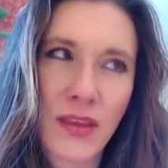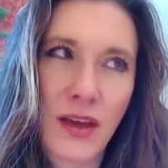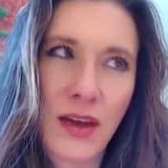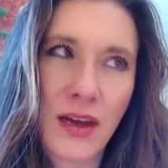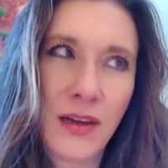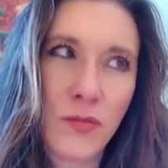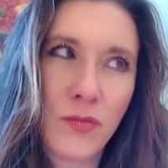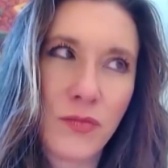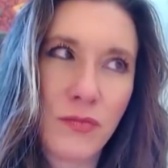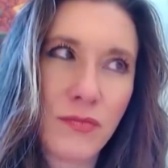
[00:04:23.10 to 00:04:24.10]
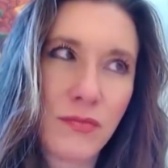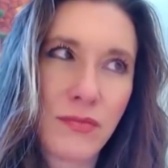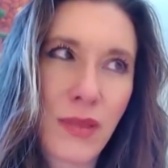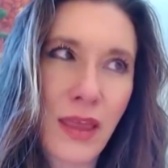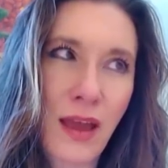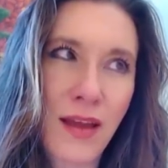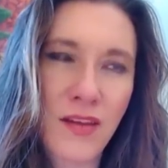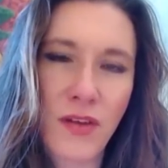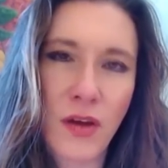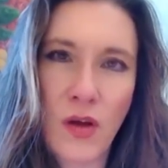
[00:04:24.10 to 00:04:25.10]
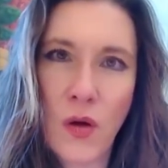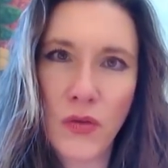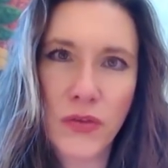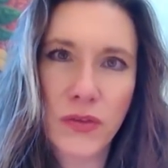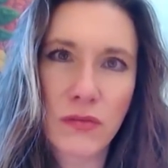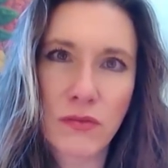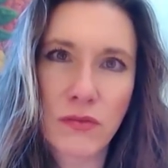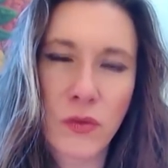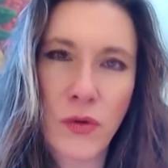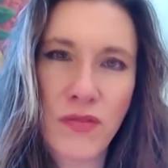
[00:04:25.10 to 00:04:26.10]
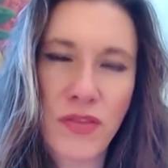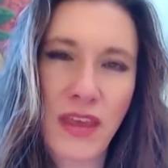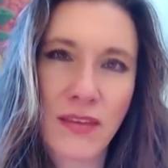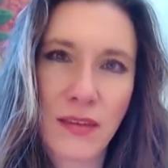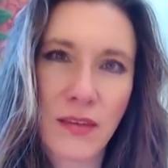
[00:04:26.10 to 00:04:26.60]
kind of occult sort of things,